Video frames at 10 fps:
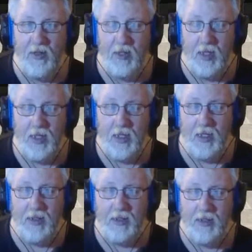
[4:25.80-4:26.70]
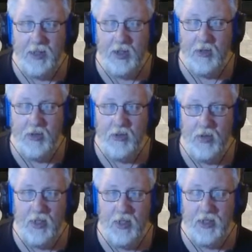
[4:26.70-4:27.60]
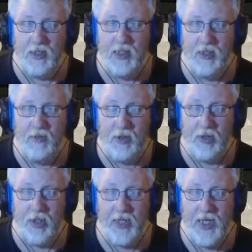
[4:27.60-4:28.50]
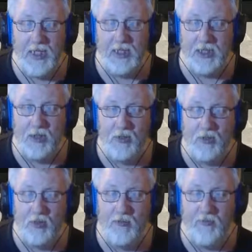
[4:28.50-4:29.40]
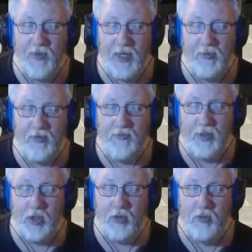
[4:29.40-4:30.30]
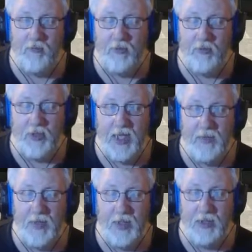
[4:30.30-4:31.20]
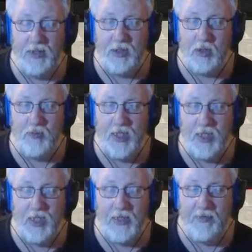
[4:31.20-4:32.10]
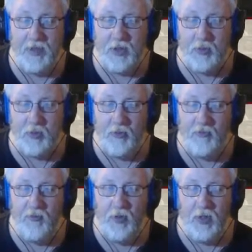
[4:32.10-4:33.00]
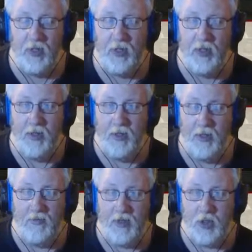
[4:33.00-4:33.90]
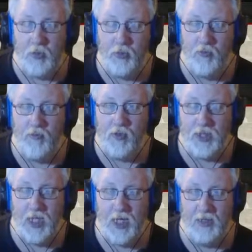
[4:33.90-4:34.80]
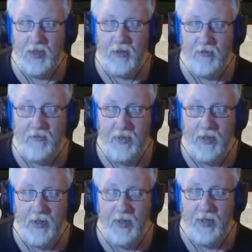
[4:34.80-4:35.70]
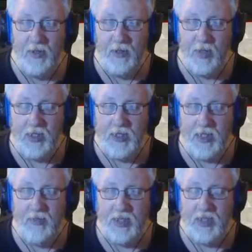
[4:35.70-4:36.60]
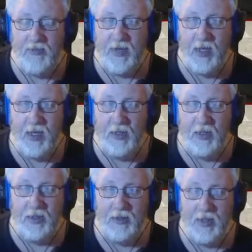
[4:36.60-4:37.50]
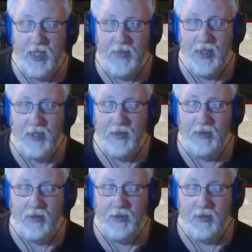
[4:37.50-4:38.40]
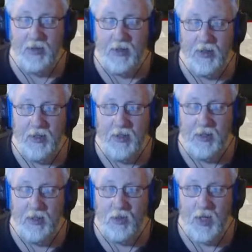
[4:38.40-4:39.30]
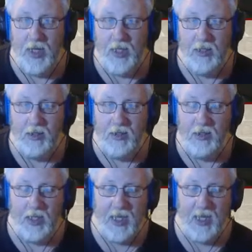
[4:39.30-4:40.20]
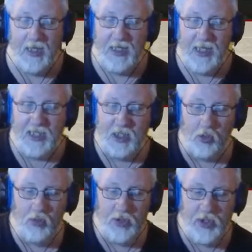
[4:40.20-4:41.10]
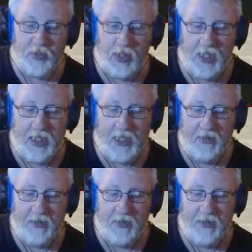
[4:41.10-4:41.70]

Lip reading: and the cue is still, your head is still too far above the cue for the aiming to suit me like Virtual Pool 4. Virtual Pool 4 is hard enough, but this game's even harder aiming when you can't get as low as you would like.